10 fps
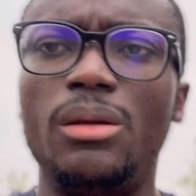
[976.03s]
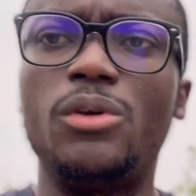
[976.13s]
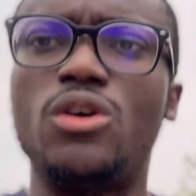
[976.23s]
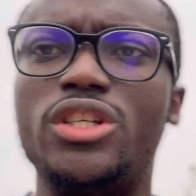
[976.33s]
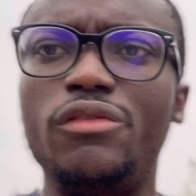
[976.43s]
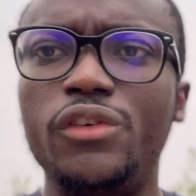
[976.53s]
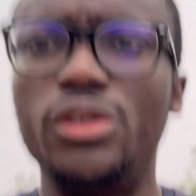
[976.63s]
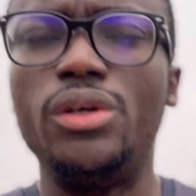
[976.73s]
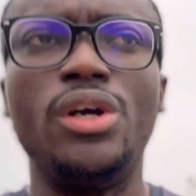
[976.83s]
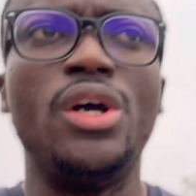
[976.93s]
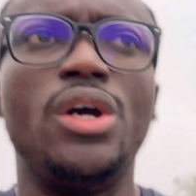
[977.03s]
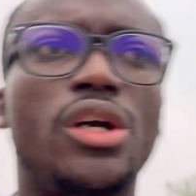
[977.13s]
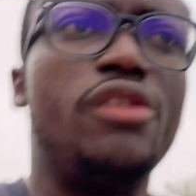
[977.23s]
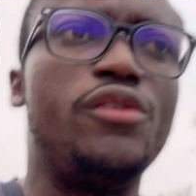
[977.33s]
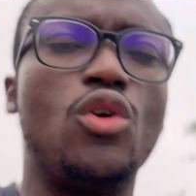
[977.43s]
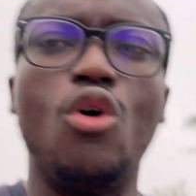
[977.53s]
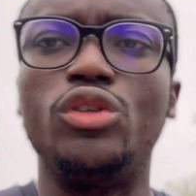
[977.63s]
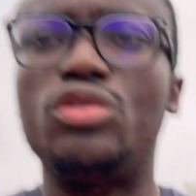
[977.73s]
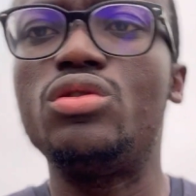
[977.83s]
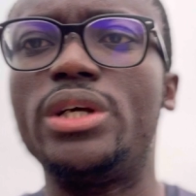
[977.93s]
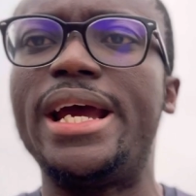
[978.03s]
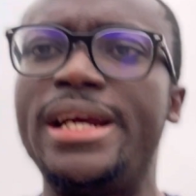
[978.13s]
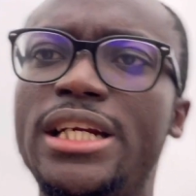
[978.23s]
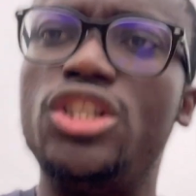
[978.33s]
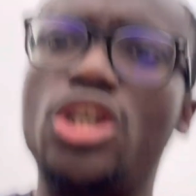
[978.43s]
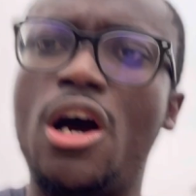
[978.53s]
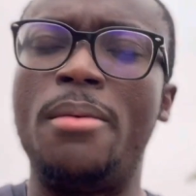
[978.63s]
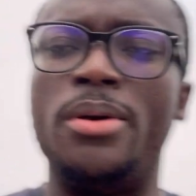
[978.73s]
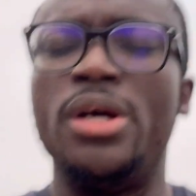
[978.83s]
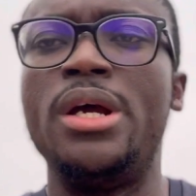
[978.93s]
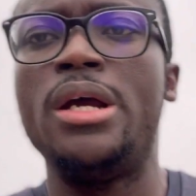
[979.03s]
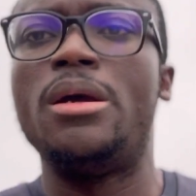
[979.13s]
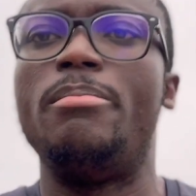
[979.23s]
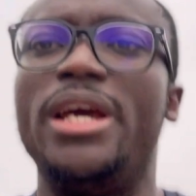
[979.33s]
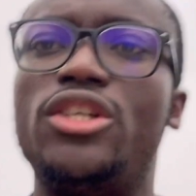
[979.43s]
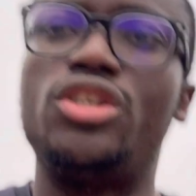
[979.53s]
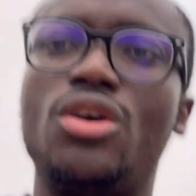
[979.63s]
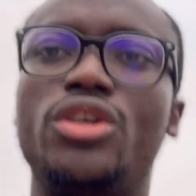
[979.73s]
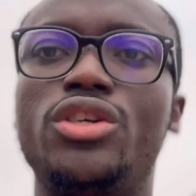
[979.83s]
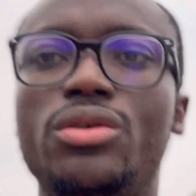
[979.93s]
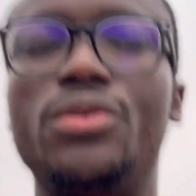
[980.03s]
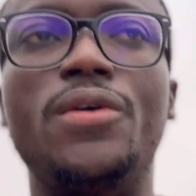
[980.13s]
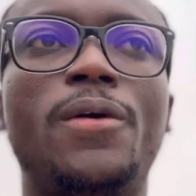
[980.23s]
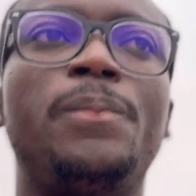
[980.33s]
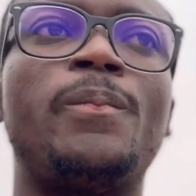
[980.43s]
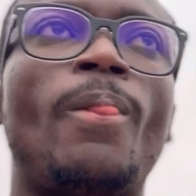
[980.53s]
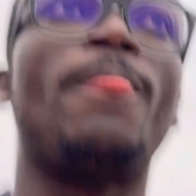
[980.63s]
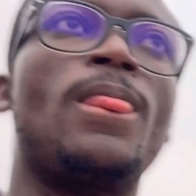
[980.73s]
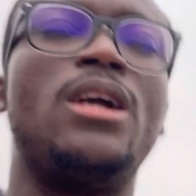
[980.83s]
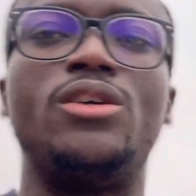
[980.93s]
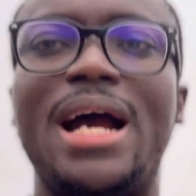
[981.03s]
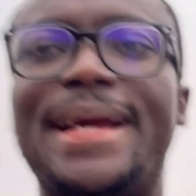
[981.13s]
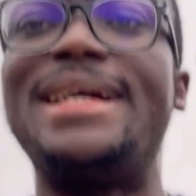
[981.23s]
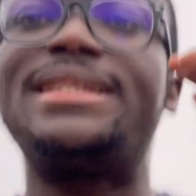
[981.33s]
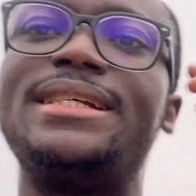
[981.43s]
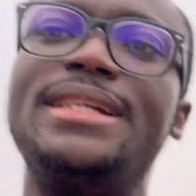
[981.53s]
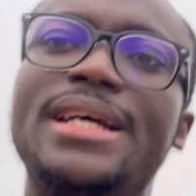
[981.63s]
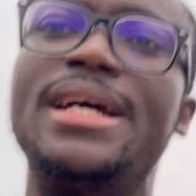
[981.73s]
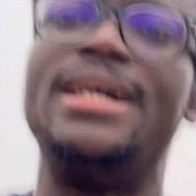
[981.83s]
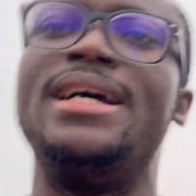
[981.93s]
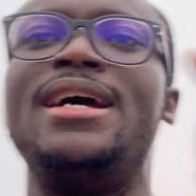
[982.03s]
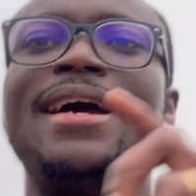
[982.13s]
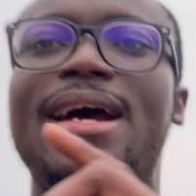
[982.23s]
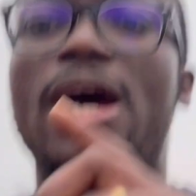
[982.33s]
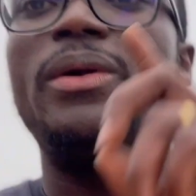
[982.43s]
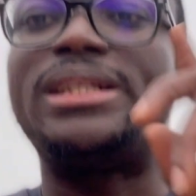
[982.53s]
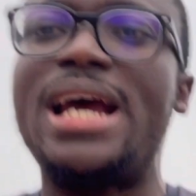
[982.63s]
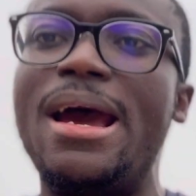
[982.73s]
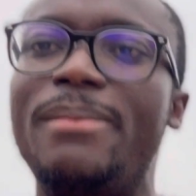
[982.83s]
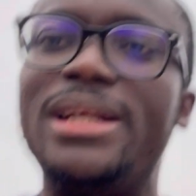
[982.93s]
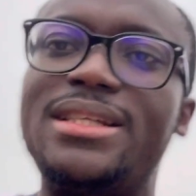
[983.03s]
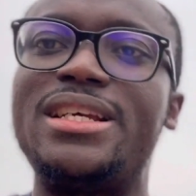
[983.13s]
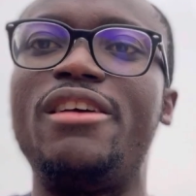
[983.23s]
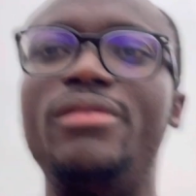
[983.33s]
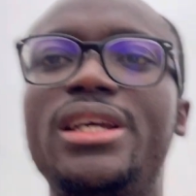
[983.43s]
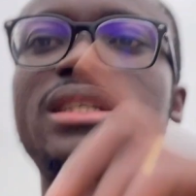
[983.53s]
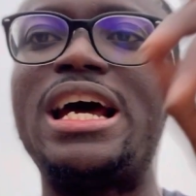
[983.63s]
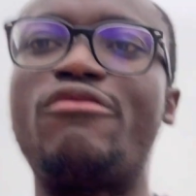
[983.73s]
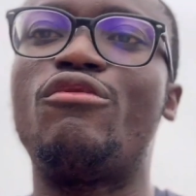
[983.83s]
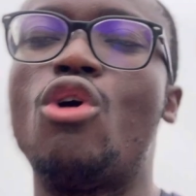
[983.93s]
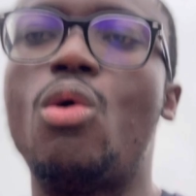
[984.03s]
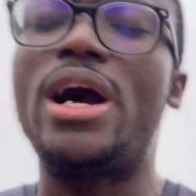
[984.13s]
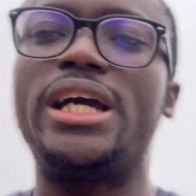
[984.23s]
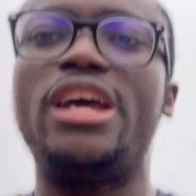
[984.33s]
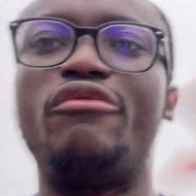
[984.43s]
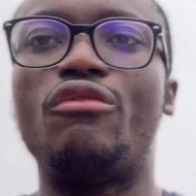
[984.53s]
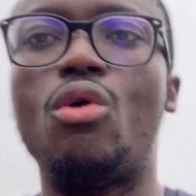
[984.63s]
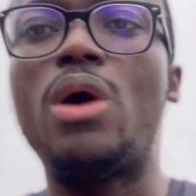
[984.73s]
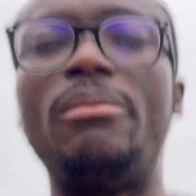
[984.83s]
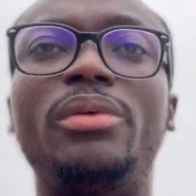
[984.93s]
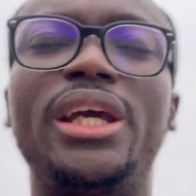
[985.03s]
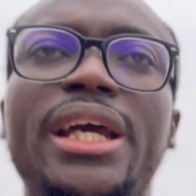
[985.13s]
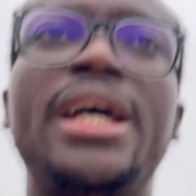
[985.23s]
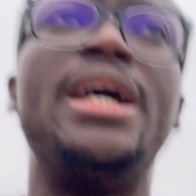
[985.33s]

Because if you go to get any job, make sure you are getting a retirement savings like 401k, 401b.